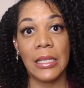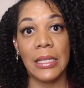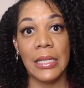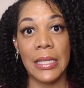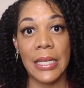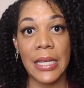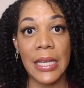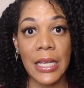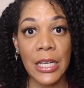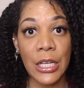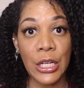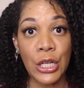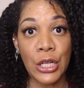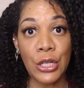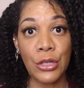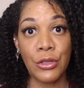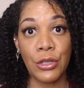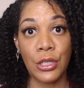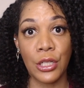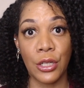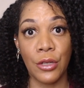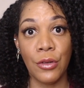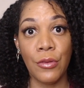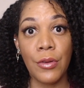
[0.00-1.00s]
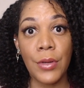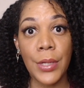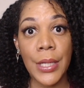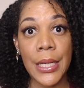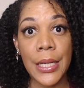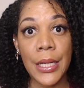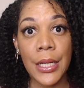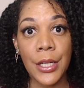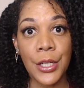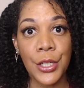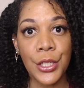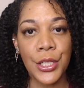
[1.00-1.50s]
year, 2
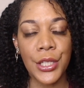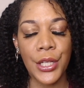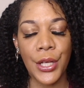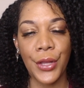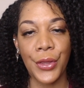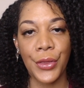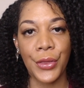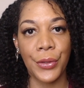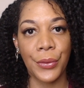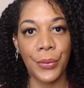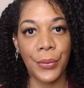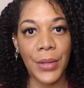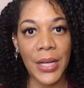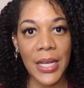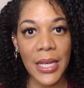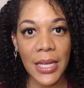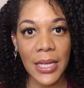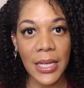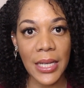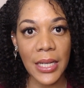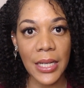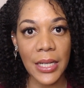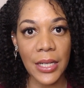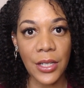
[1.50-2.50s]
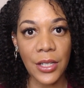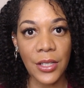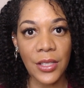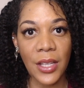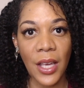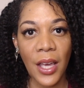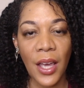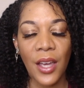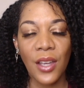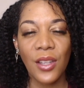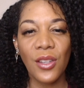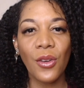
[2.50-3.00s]
years, 3 years.
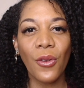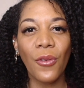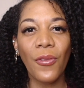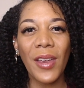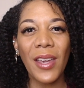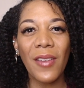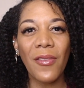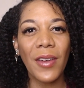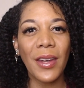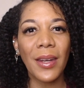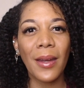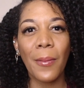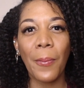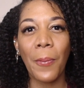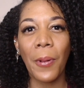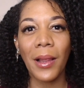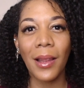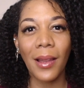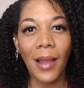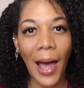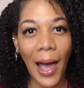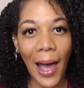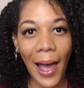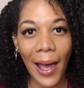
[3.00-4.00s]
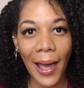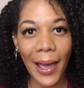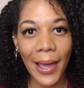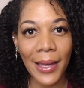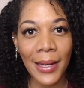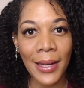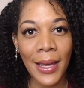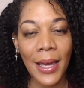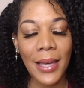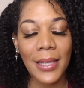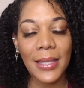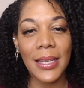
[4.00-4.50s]
You've even
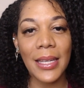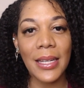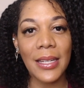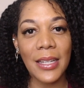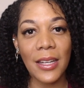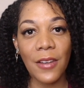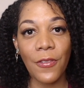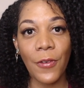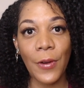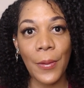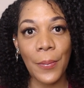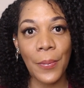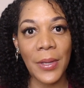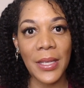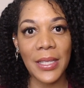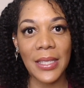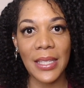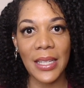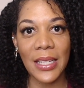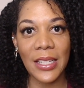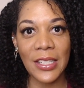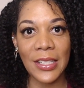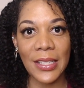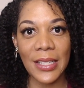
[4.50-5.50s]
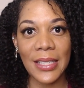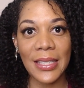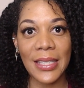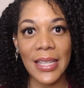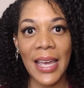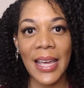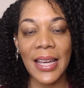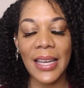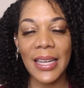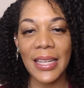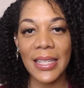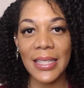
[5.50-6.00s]
applied to different positions
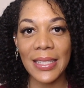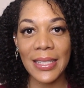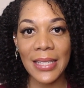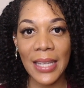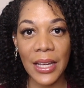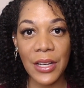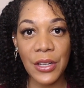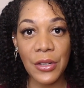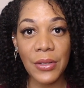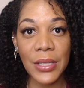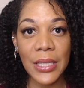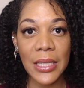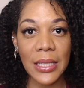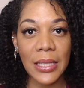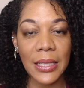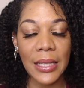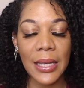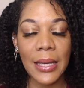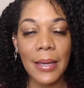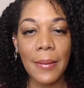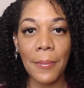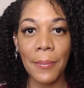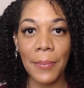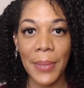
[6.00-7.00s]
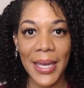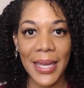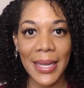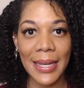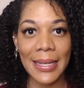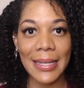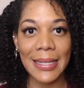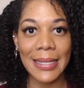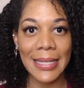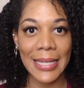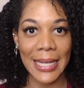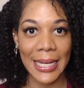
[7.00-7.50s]
and continuously
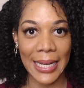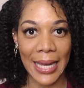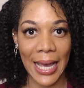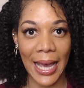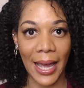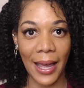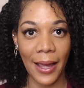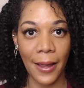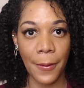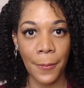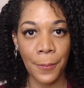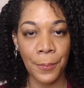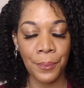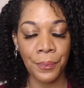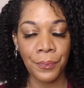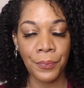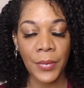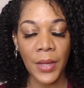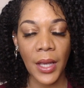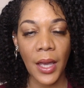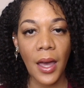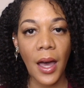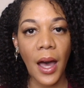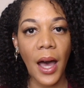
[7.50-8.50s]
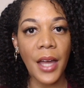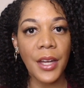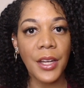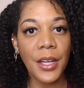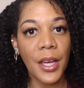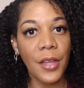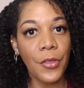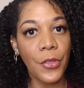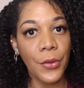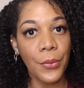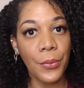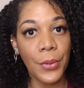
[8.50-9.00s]
been denied.
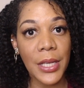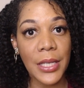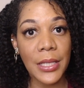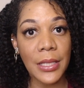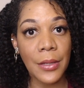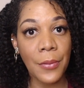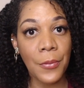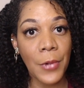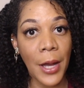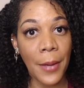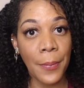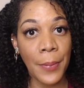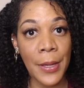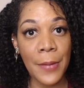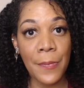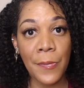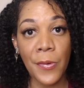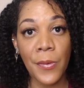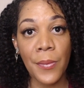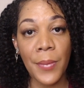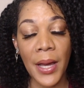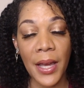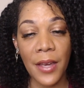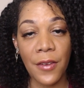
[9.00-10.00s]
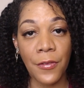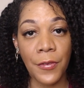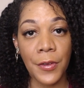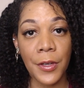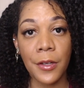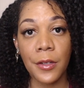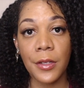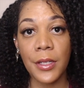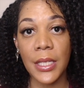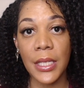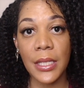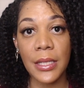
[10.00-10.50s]
Another reason why people might
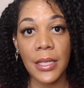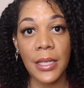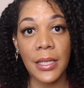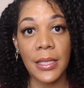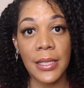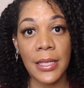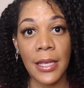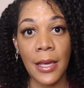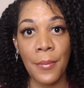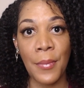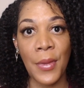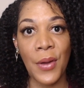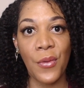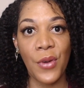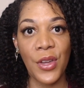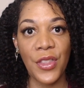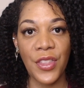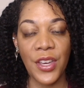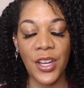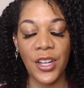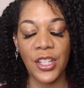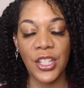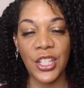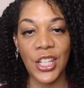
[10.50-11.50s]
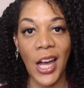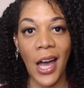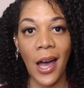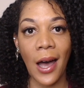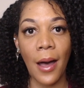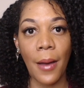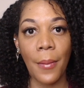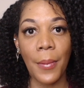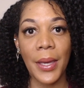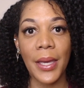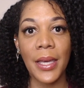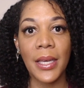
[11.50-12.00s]
feel discontentment with their
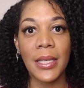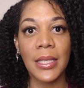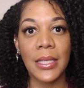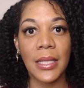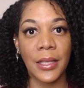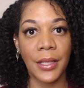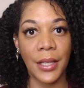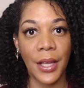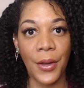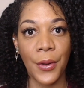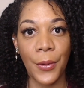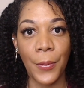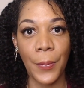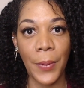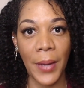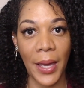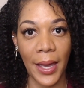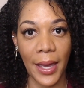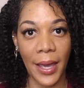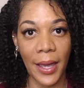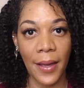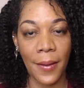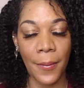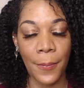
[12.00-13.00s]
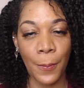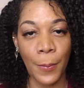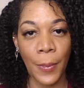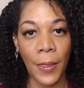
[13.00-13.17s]
job is low pay.